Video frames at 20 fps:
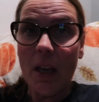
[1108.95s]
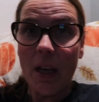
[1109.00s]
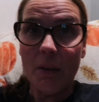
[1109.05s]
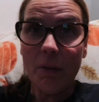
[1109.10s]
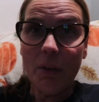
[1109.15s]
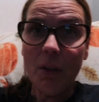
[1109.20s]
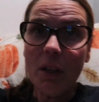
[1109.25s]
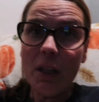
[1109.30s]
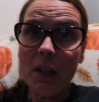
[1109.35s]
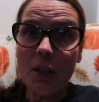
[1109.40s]
I
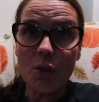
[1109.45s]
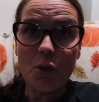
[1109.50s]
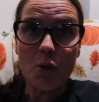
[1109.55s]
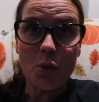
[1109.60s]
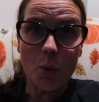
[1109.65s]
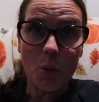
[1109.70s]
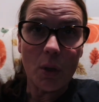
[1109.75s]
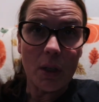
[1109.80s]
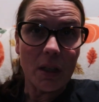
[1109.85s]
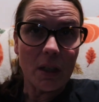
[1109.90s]
really
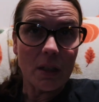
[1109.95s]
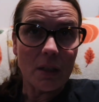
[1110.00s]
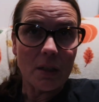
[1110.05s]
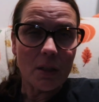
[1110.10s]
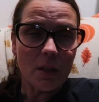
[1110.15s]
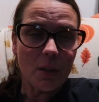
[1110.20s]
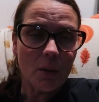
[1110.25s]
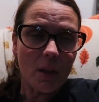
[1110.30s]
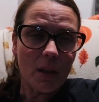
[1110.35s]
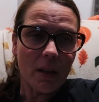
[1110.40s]
enjoy it
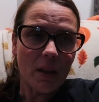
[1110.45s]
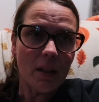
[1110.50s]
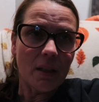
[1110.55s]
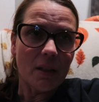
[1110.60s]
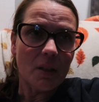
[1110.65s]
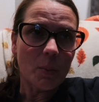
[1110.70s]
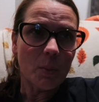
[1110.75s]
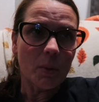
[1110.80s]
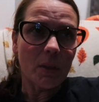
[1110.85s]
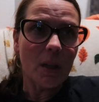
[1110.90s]
too. I think
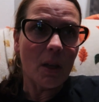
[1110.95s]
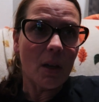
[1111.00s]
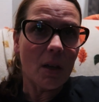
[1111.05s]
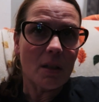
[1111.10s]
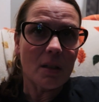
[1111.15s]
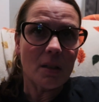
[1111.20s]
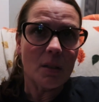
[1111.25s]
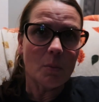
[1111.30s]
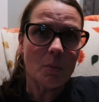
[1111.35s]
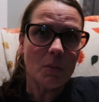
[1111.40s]
it's pretty
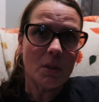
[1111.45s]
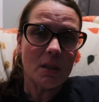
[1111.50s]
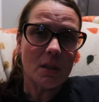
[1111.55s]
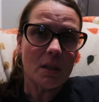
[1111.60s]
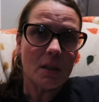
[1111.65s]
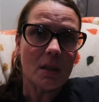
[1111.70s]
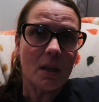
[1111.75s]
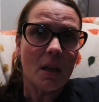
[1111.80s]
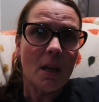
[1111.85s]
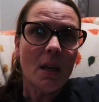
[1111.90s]
awesome
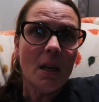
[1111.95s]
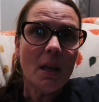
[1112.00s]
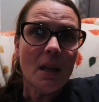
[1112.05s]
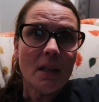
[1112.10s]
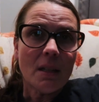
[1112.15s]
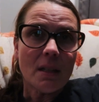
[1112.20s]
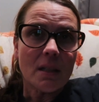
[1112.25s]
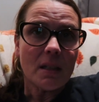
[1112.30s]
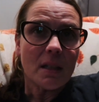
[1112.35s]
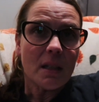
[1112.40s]
to
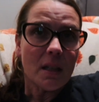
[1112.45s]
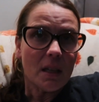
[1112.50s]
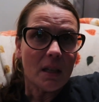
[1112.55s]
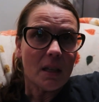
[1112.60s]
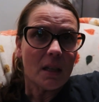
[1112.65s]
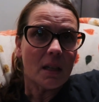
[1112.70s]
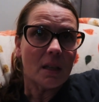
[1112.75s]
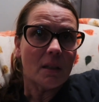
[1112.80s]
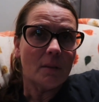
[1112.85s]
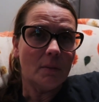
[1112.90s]

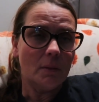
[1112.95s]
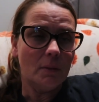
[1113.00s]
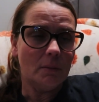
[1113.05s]
see. And